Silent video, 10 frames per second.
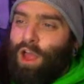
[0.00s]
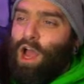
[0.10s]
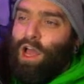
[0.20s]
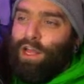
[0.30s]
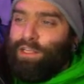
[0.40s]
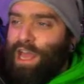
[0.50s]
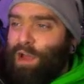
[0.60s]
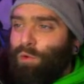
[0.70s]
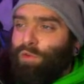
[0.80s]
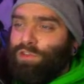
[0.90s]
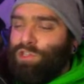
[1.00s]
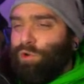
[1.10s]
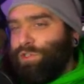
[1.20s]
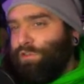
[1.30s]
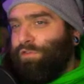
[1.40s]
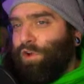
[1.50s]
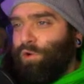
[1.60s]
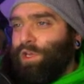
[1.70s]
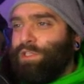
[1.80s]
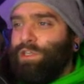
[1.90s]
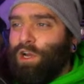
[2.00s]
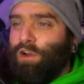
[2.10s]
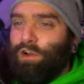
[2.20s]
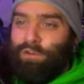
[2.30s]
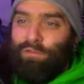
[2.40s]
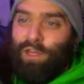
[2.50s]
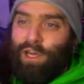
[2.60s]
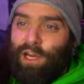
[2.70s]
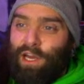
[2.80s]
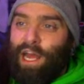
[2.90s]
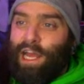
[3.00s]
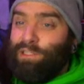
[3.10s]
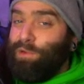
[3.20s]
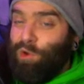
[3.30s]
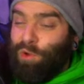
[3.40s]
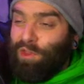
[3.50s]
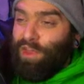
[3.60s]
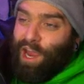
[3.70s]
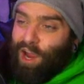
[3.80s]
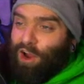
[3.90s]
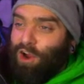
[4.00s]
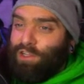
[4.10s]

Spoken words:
Is that where the story's going to focus? Are the X-Men going there?